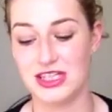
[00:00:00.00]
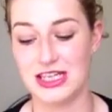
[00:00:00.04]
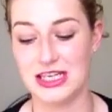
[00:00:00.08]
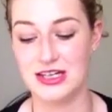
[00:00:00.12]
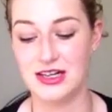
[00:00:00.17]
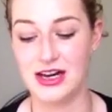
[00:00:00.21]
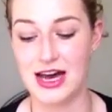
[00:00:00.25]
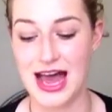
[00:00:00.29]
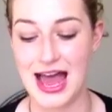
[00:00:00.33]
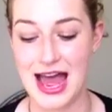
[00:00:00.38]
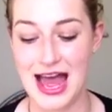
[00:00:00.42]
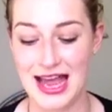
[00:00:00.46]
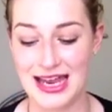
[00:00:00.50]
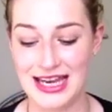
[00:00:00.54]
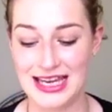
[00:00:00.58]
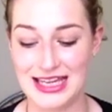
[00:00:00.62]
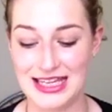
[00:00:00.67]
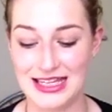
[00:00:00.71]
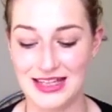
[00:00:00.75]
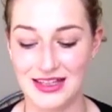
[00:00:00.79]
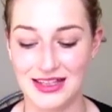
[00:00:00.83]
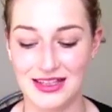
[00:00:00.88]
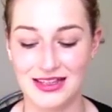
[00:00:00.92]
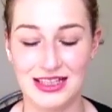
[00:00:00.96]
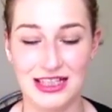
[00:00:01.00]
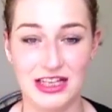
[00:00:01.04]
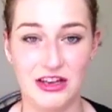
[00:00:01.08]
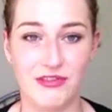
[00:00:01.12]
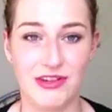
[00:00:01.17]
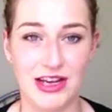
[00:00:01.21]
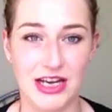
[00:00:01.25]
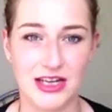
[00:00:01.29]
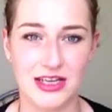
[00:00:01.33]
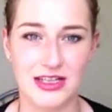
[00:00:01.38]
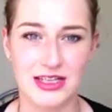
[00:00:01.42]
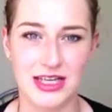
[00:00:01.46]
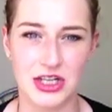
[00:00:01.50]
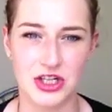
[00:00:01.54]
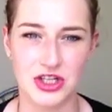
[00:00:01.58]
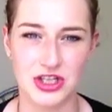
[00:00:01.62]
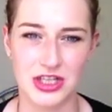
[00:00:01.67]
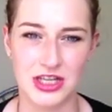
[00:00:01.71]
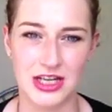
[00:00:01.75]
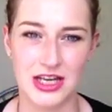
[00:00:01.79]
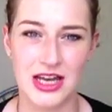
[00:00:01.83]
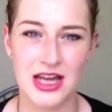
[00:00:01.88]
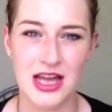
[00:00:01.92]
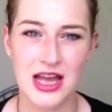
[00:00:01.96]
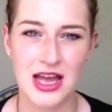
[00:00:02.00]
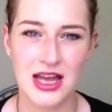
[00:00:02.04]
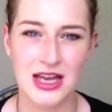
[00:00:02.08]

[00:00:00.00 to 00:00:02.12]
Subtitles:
Seal Hair Healer Leave-In Conditioner.